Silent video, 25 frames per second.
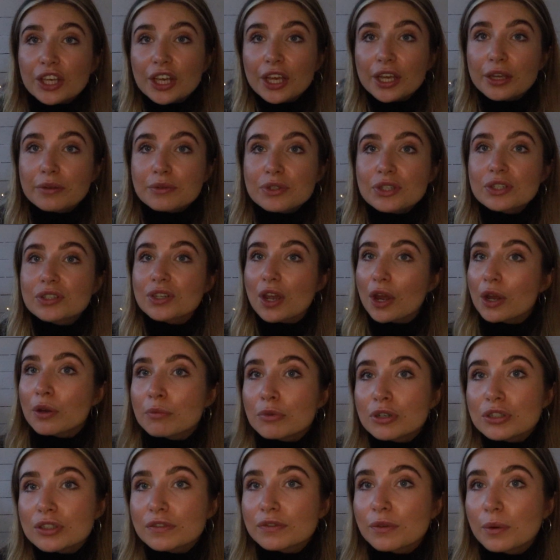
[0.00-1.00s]
you so
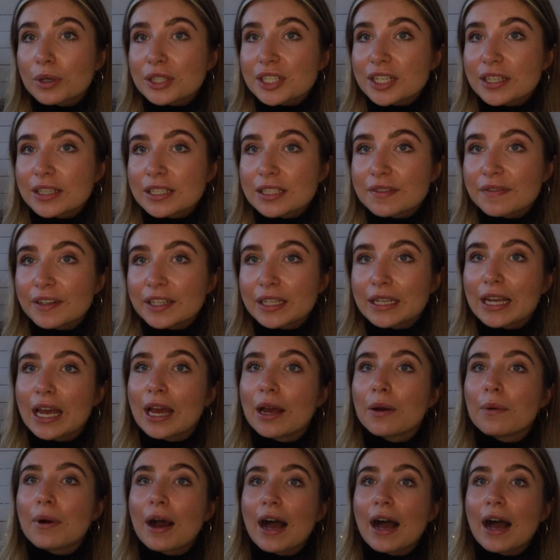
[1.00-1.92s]
much for watching this video.